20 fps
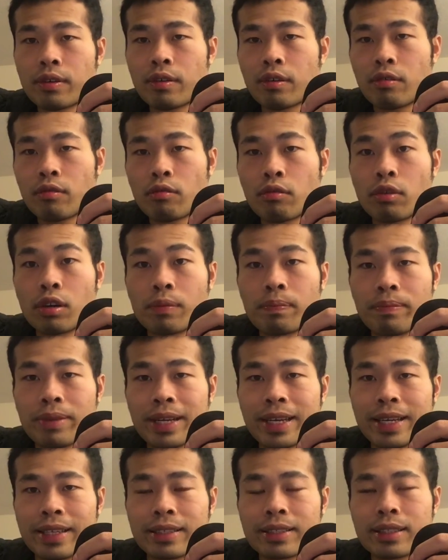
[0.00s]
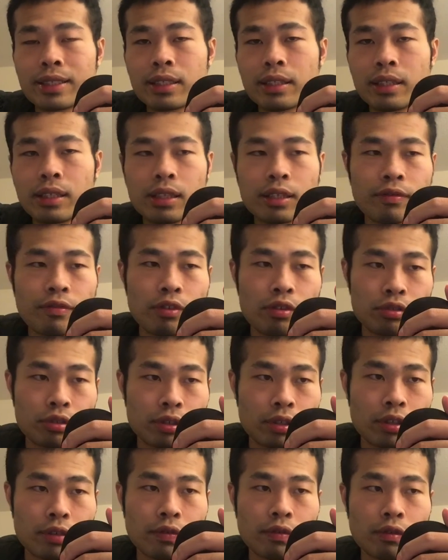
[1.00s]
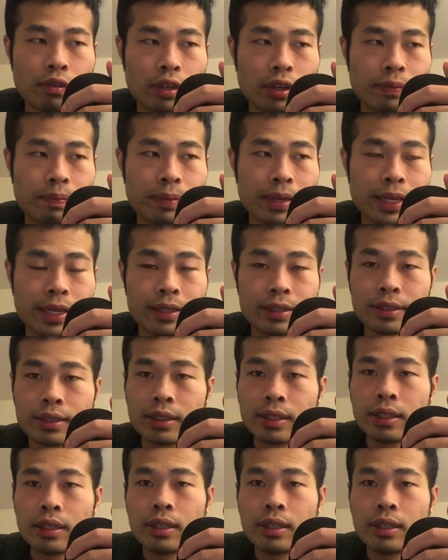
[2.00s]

workplace, the future of workplace.